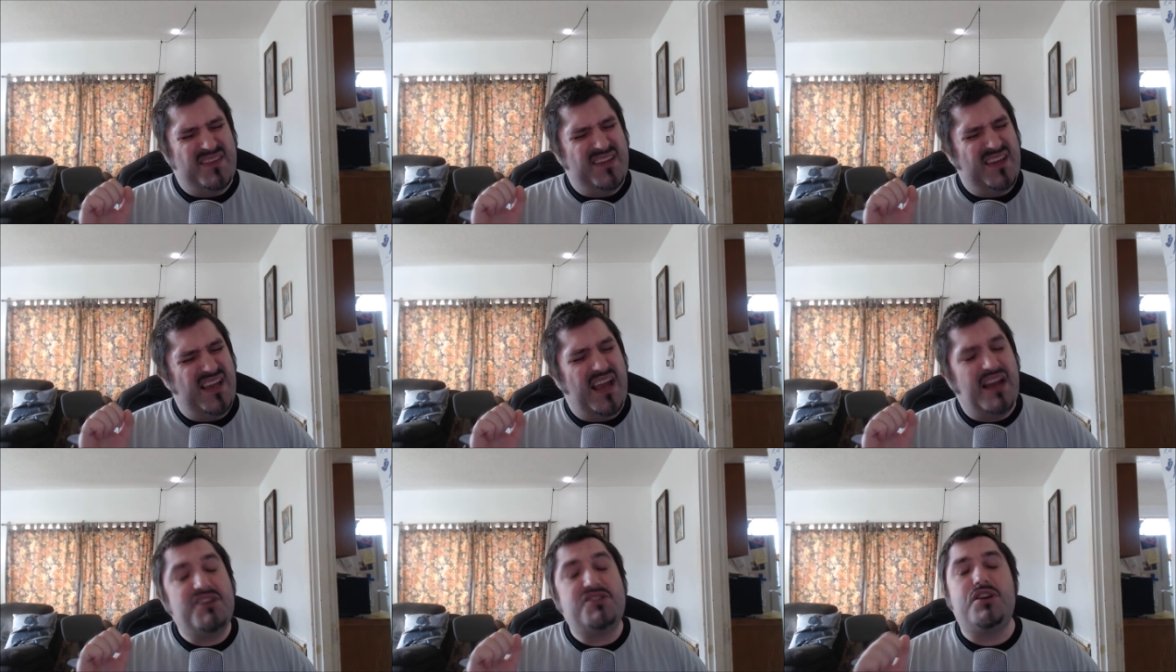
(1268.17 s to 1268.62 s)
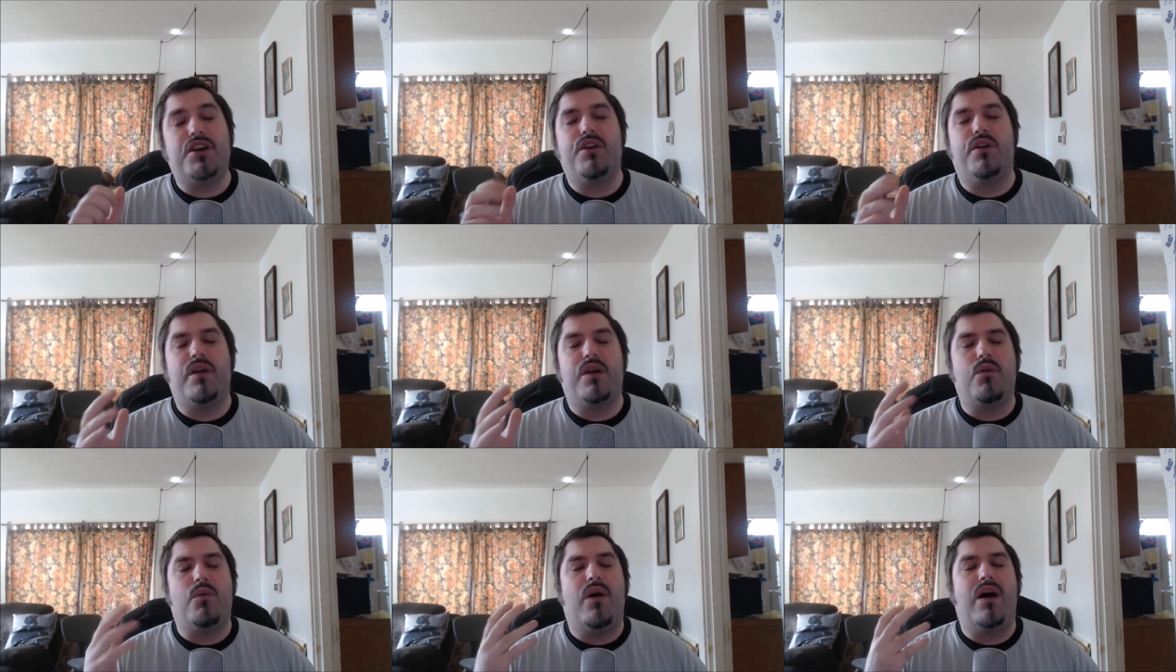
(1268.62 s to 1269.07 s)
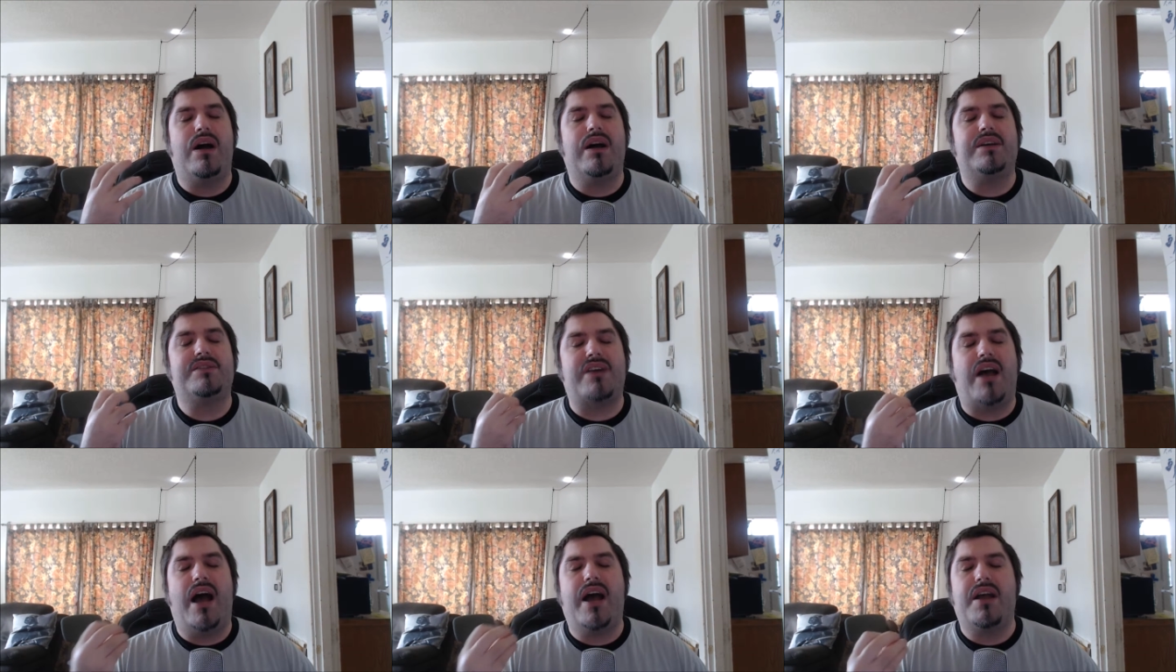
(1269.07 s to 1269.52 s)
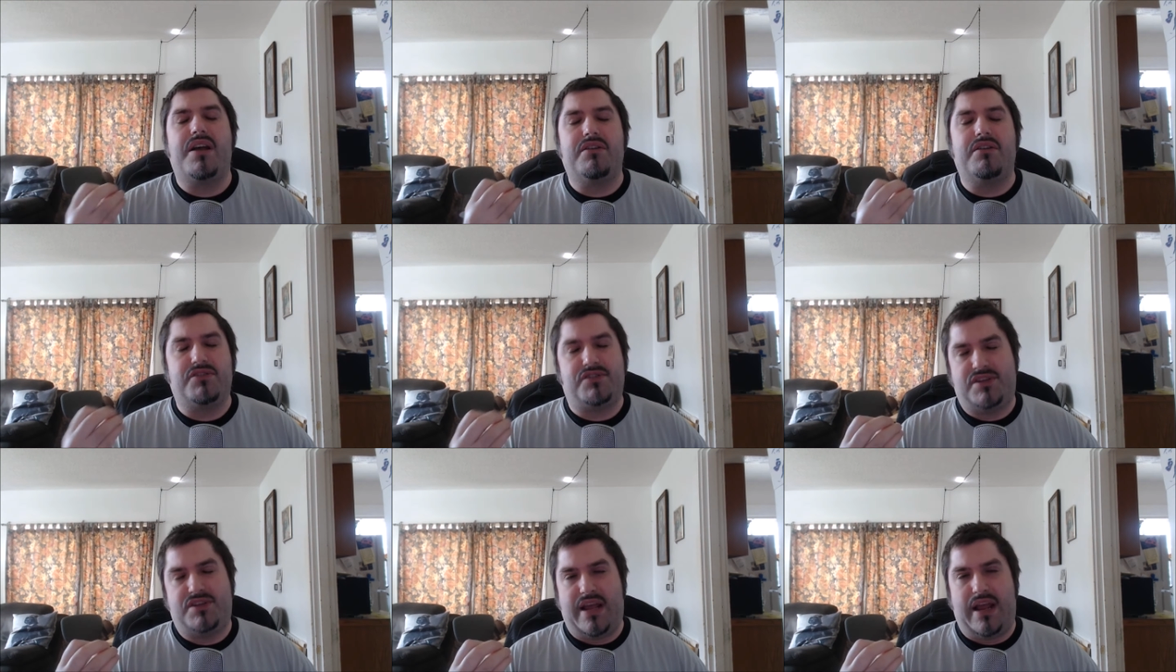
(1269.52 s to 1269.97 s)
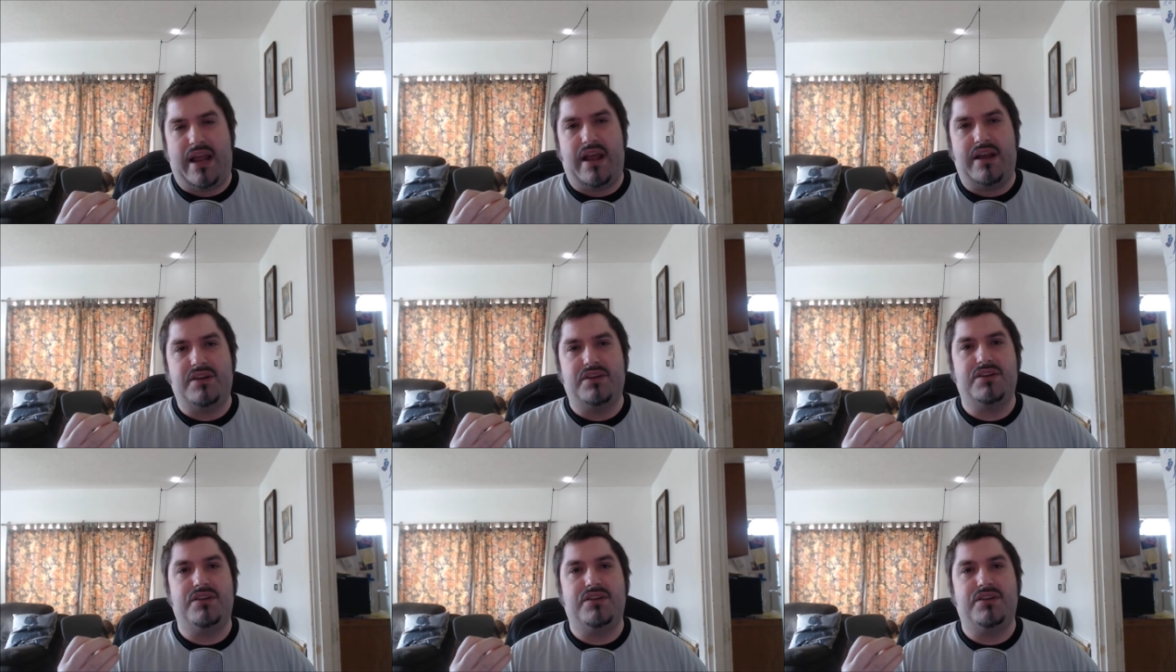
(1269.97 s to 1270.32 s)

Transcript: Engineering-wise, I understand.